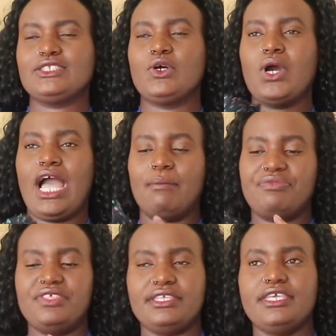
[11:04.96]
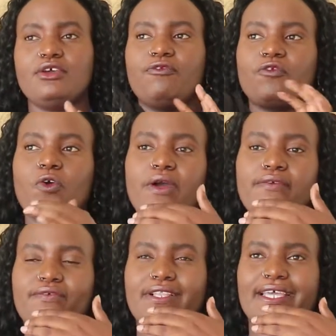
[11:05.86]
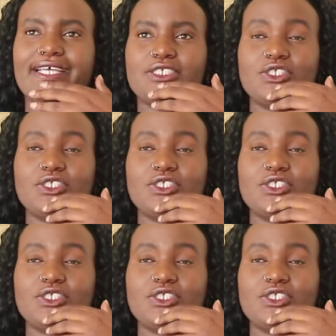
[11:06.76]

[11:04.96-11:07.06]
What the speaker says: so I'm thinking of going for like a